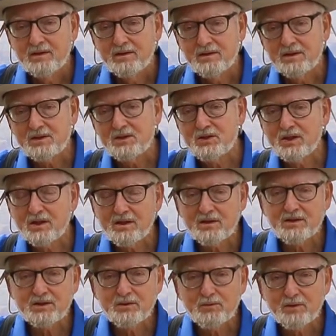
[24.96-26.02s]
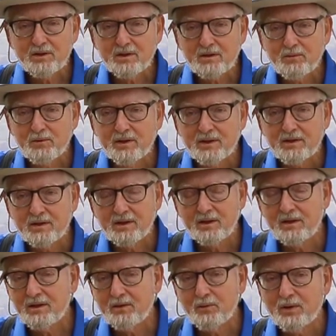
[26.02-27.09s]
this geology work with
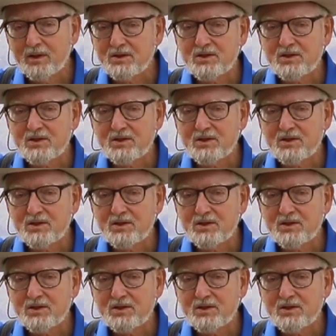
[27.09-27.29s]
what